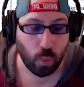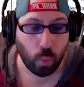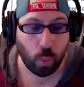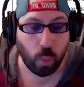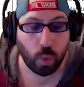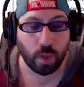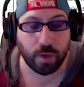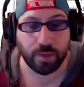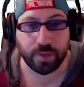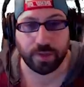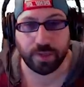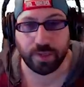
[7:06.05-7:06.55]

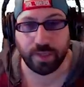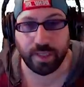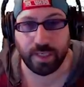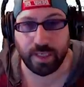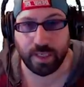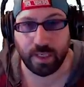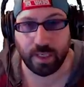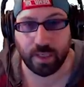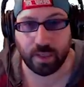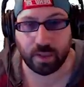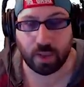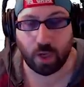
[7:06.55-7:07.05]
worth
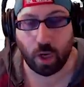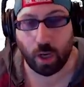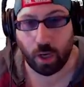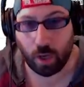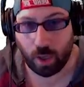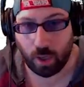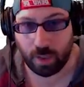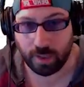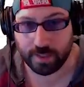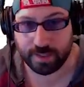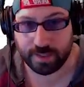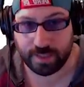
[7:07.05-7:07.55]
the
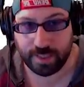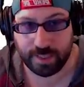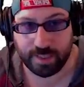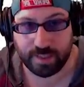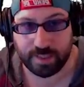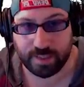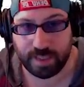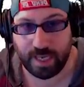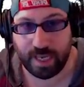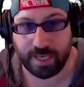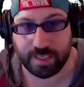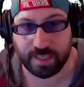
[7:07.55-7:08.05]
cost
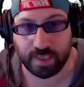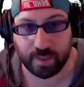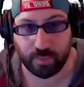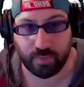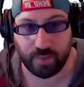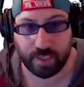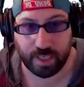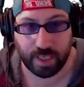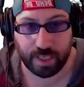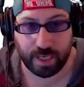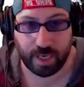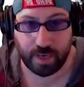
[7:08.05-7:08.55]
it takes to
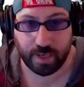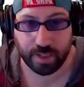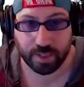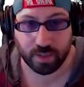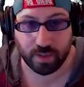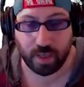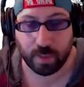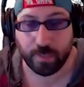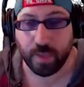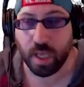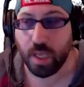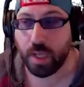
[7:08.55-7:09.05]
bring a
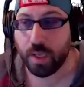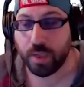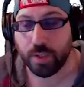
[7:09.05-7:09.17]
character up.